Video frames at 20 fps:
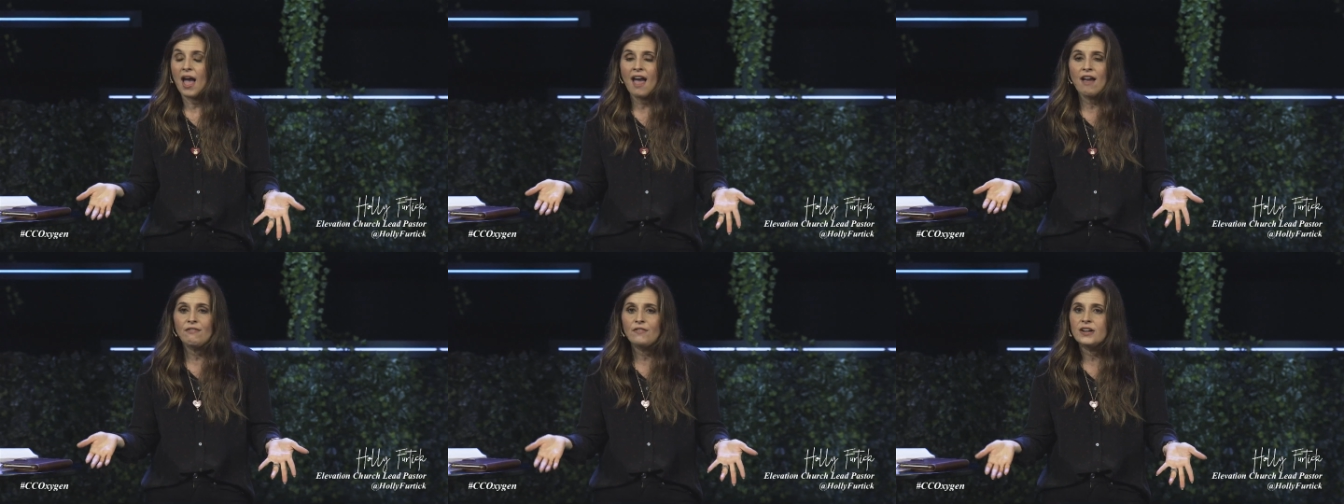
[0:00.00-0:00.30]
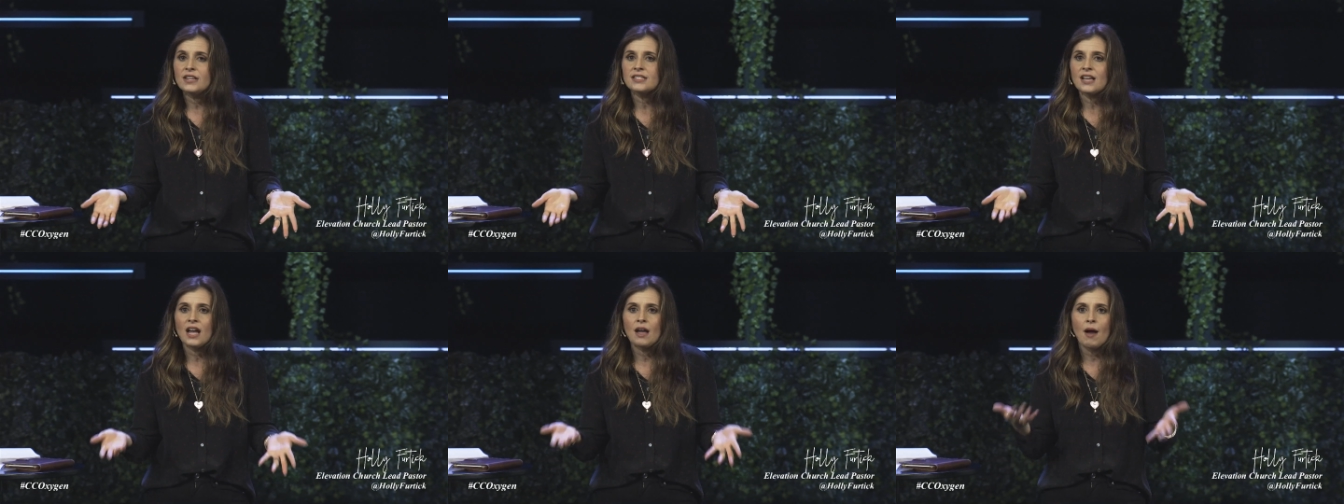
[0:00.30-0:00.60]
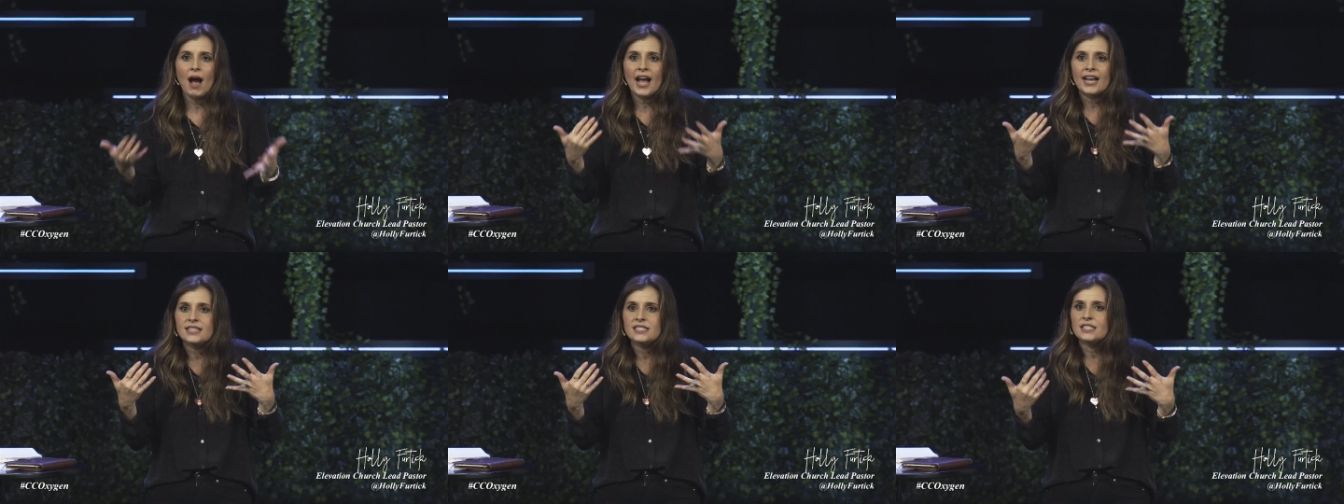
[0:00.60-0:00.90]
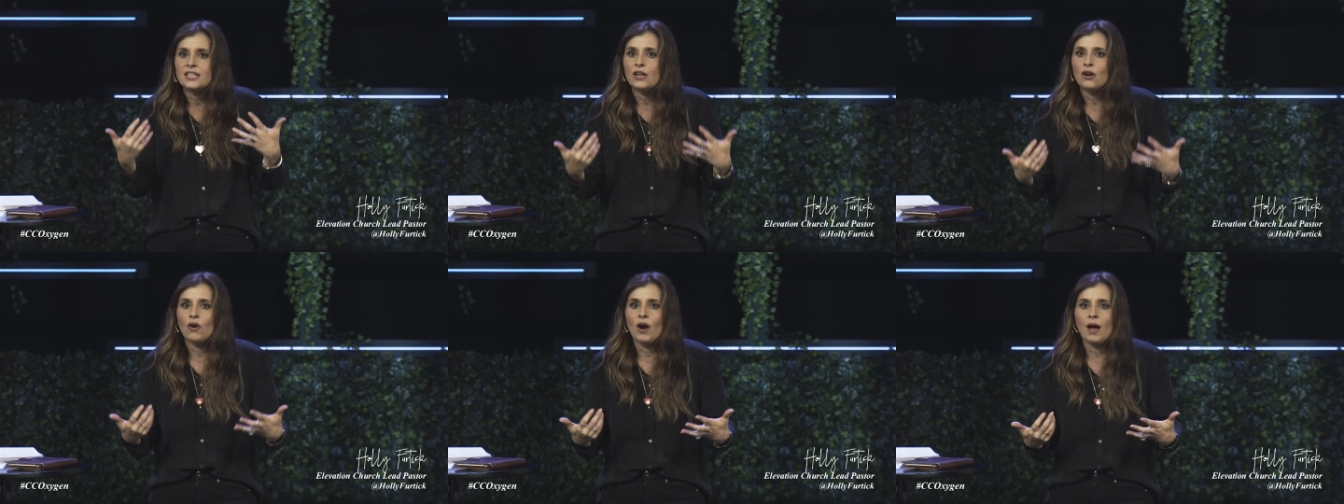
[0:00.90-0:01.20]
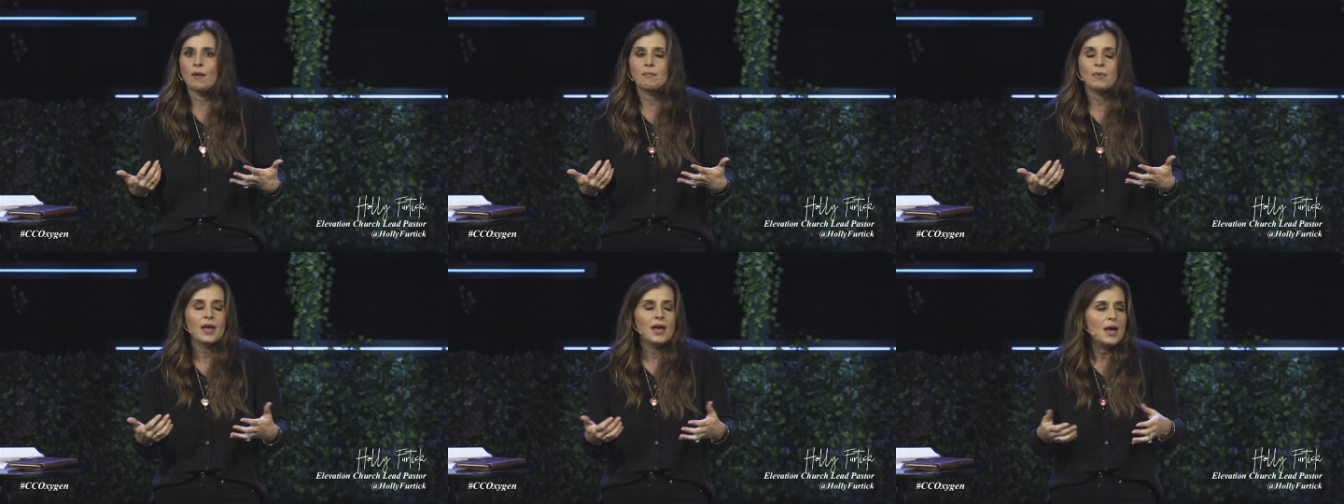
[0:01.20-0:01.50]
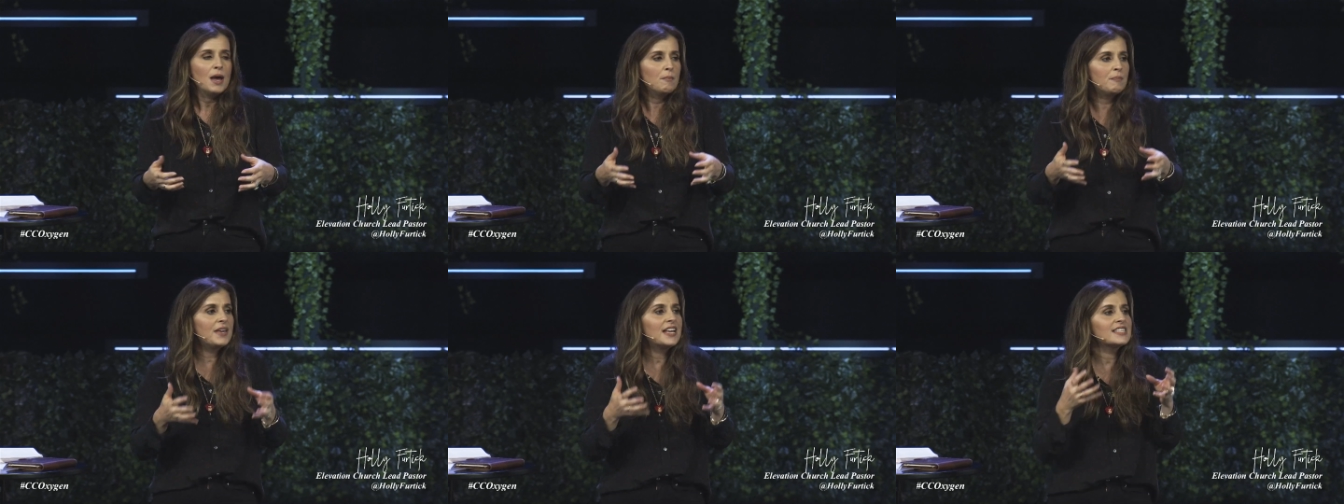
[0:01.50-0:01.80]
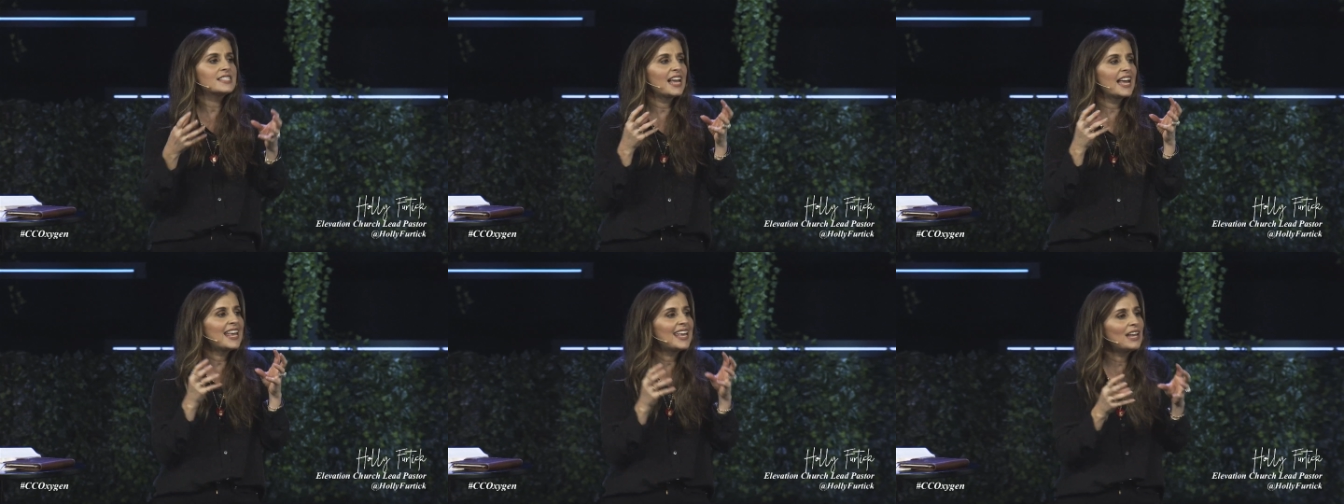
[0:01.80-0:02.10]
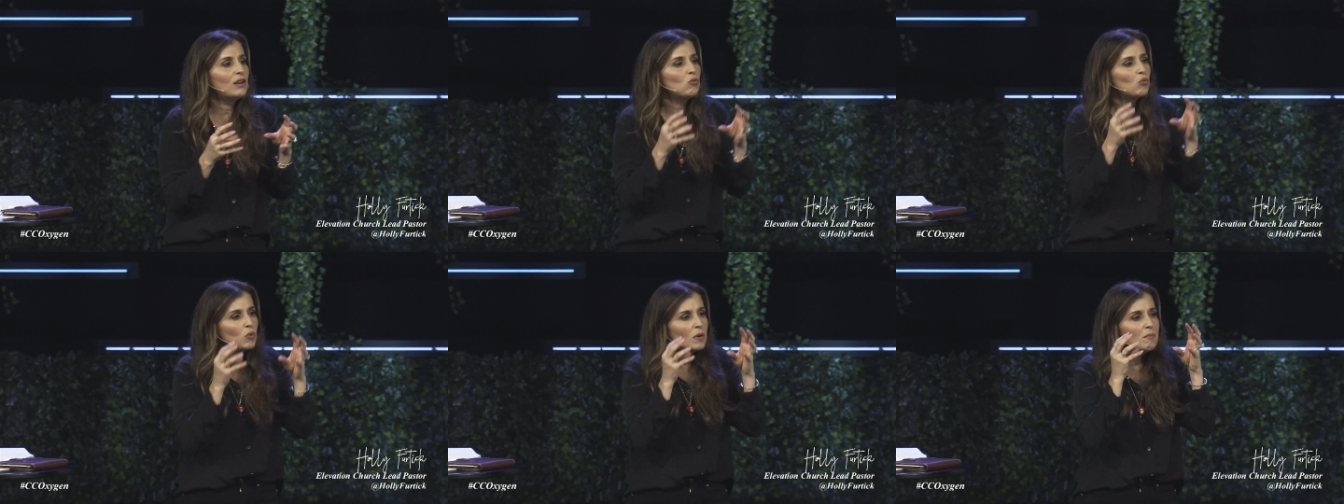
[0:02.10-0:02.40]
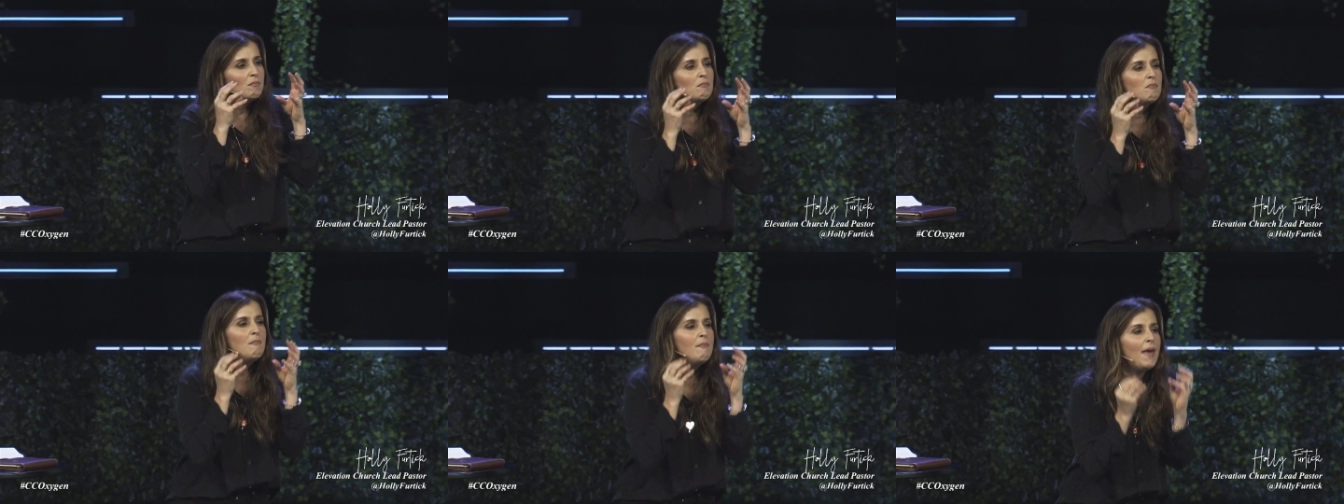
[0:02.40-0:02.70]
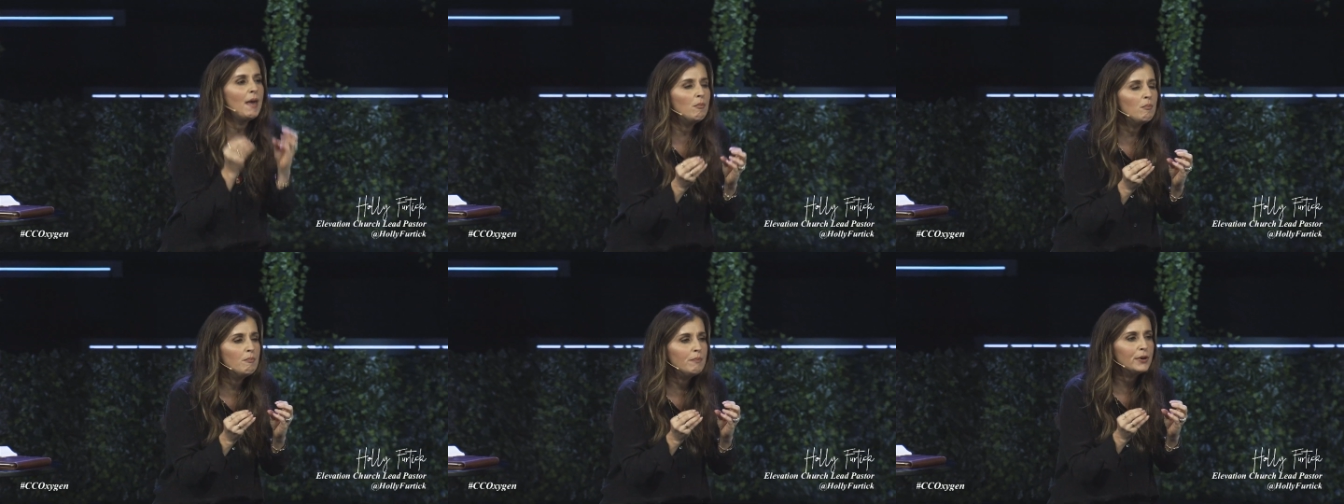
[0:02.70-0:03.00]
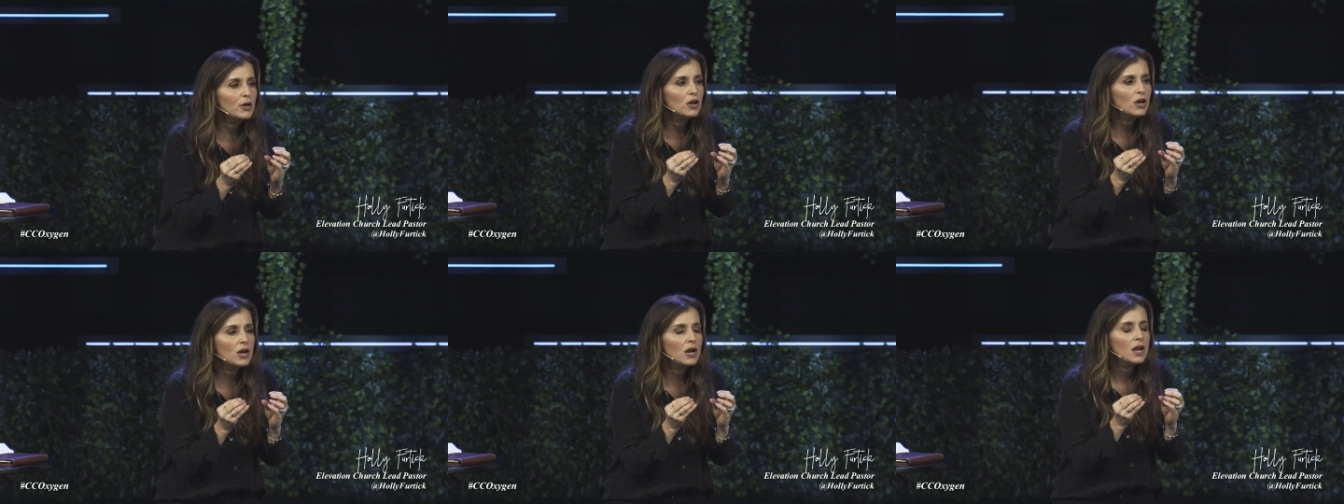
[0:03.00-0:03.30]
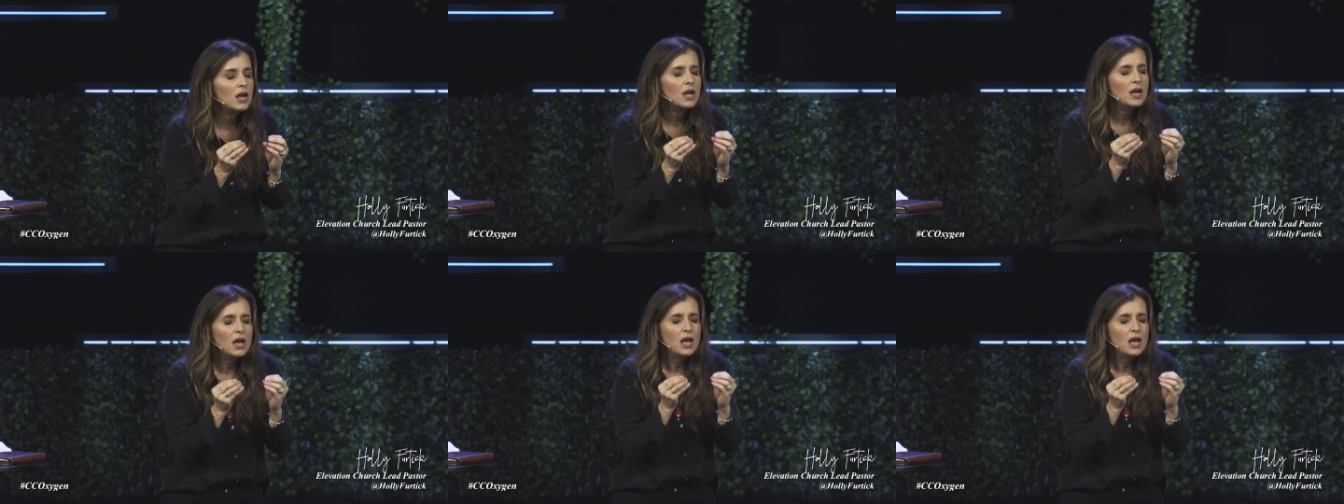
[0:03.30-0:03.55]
Every time I tear up, because I can remember